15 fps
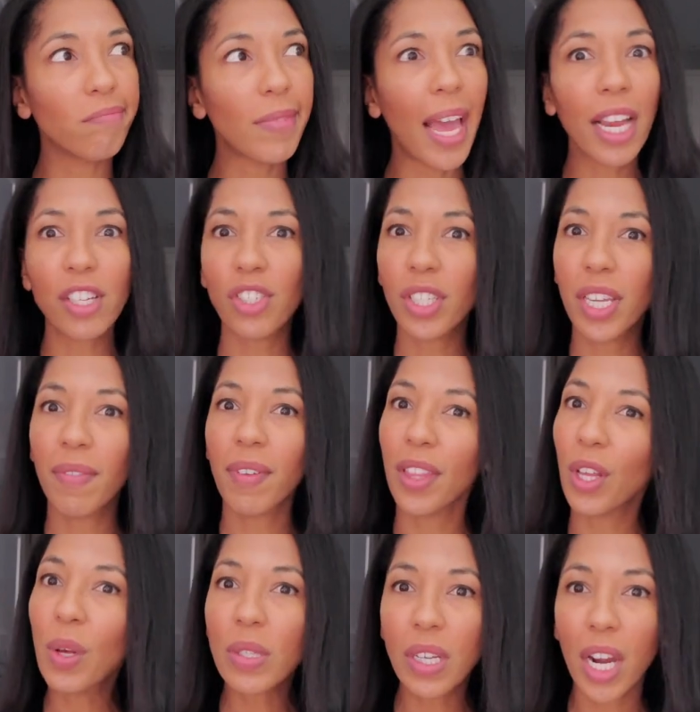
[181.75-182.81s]
actually even
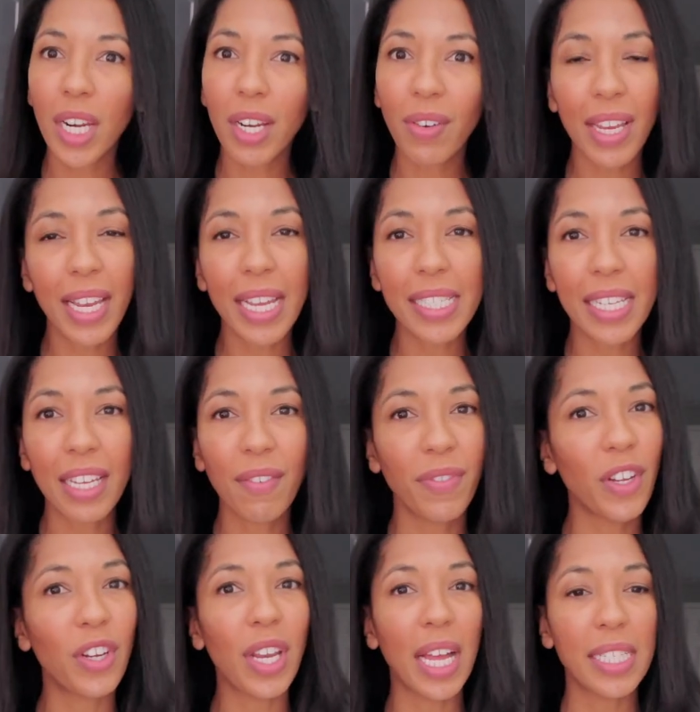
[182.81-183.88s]
those aren't a great idea if
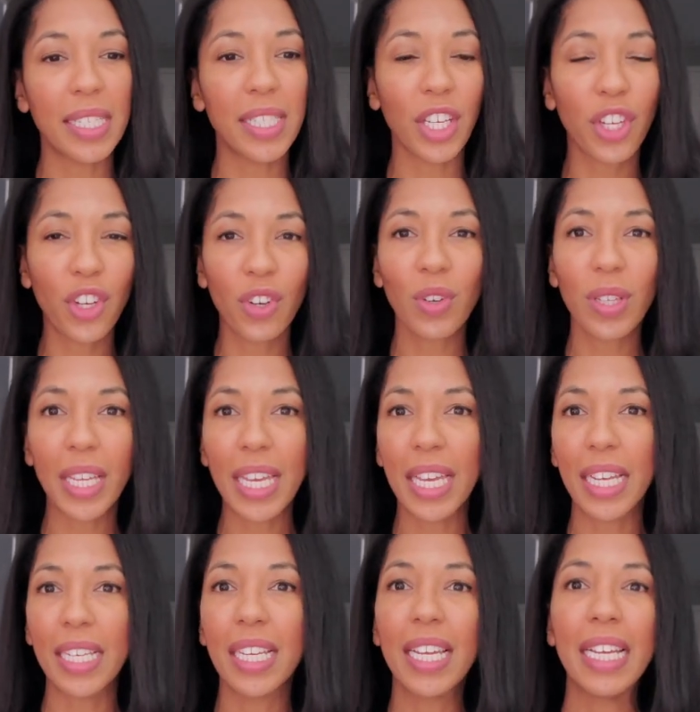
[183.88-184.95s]
they're not securely
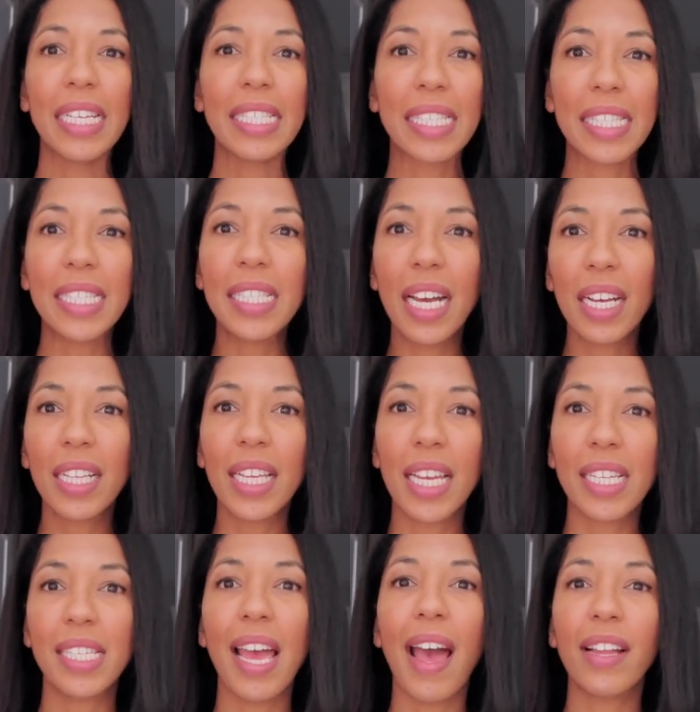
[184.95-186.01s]
and snugly
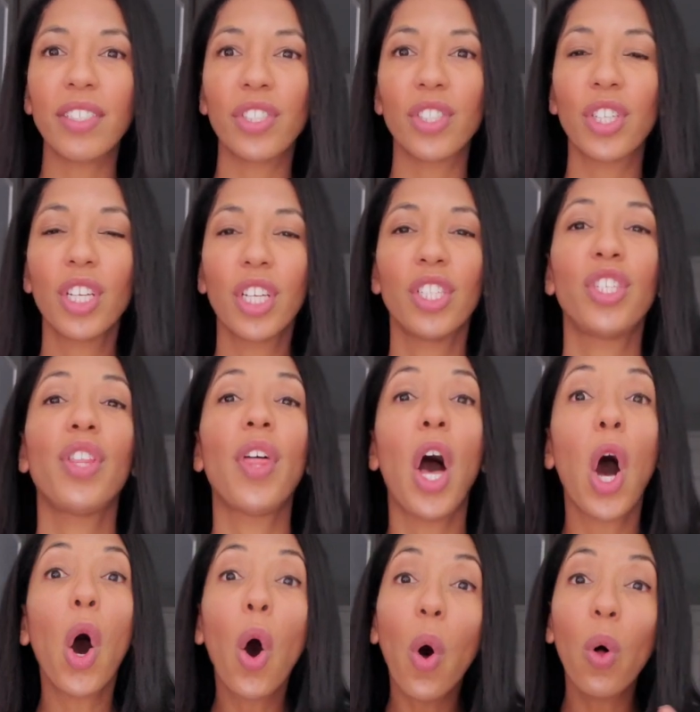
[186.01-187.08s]
attached to the
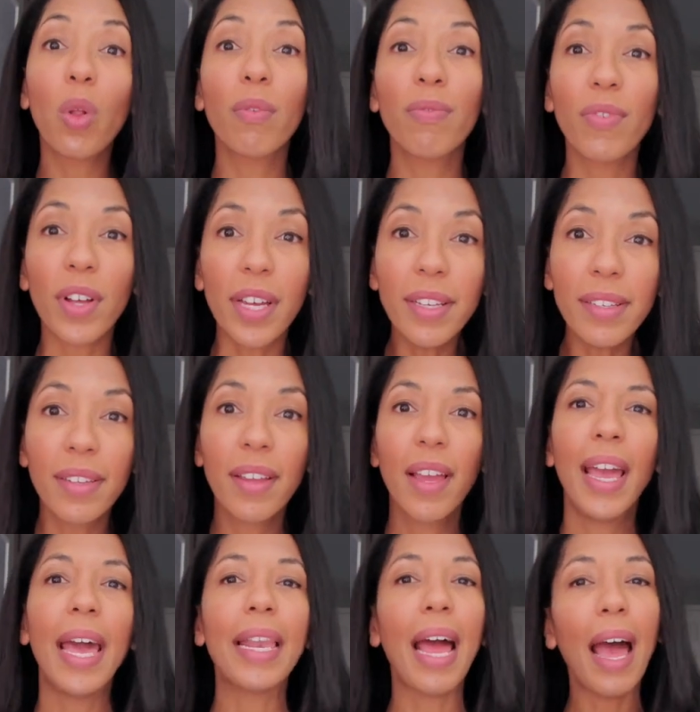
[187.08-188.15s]
whole foot.
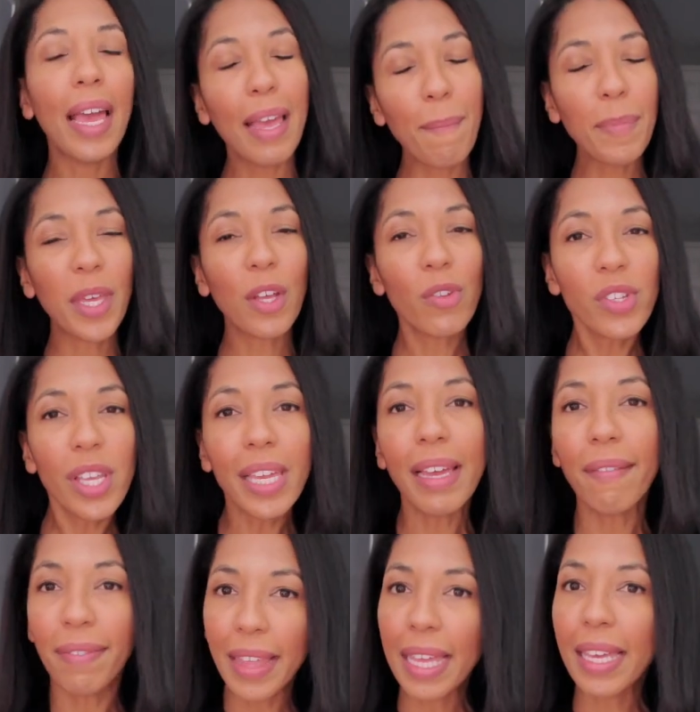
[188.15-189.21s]
And I am guilty
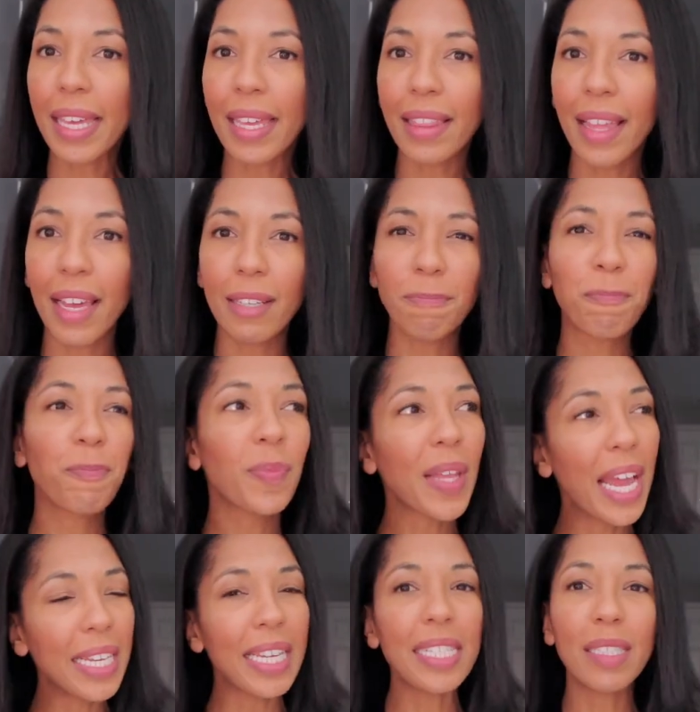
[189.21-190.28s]
of thinking that I
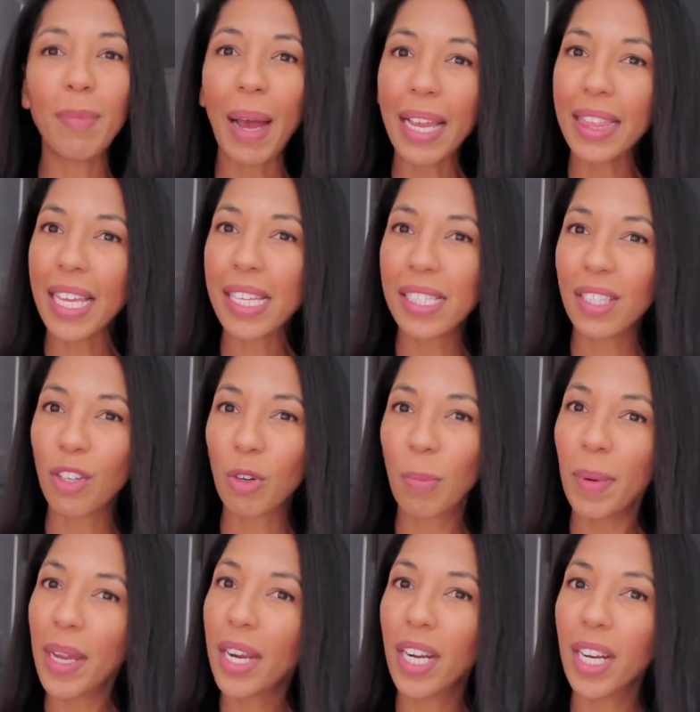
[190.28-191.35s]
need to buy things a little
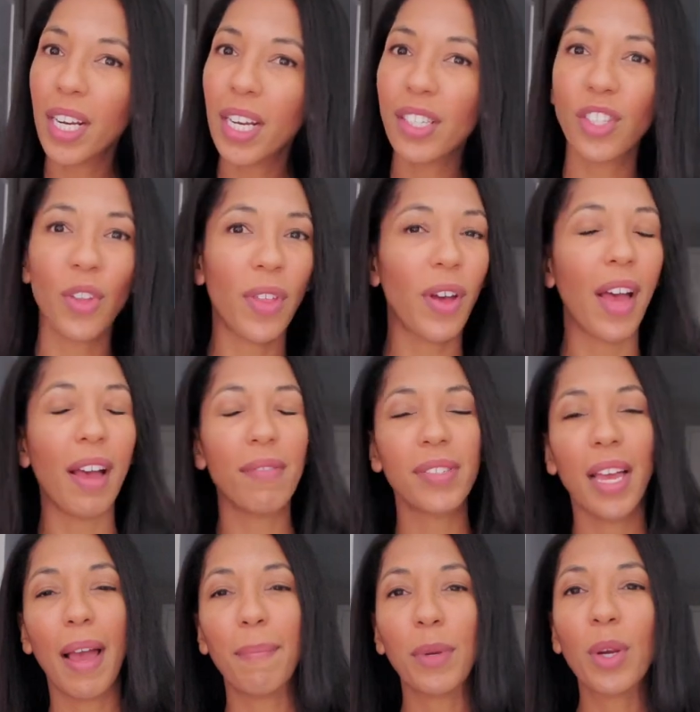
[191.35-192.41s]
bigger so they'll have
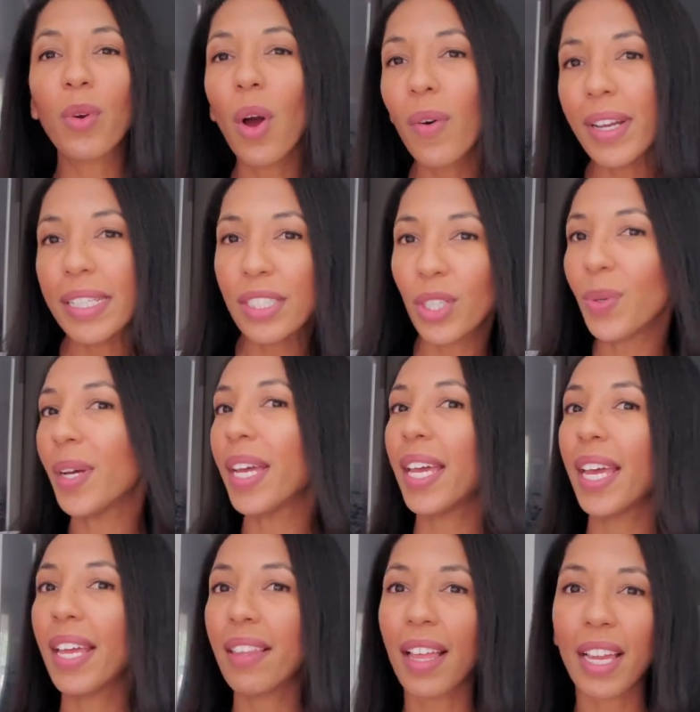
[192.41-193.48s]
time to grow into
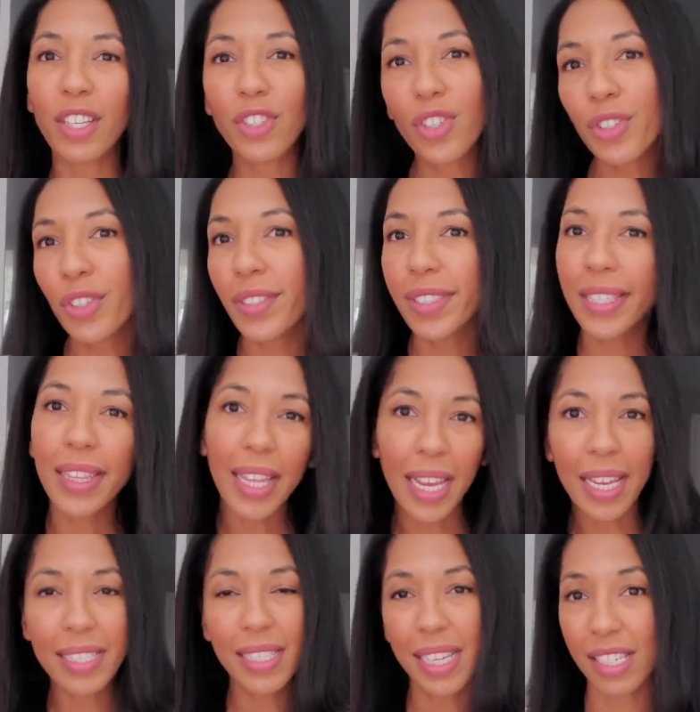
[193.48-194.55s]
it, like shirts and
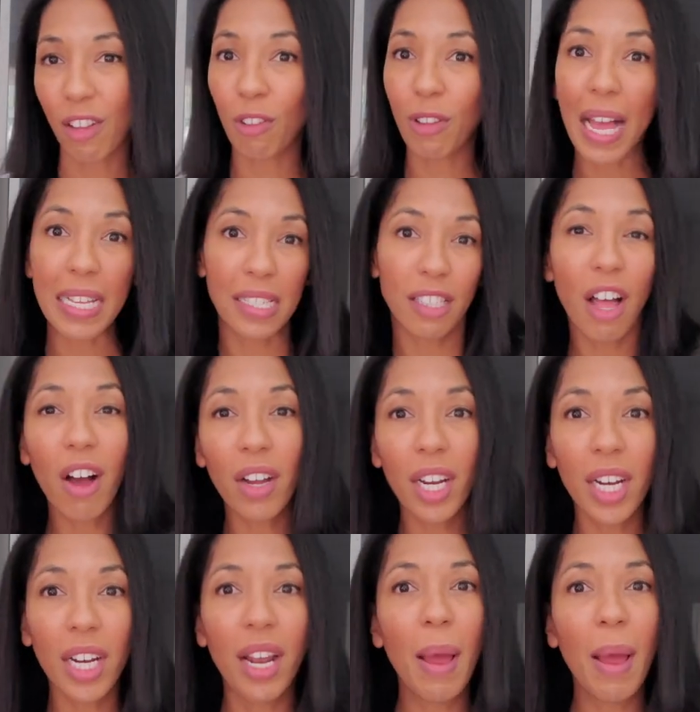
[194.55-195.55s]
things, because they'll last longer.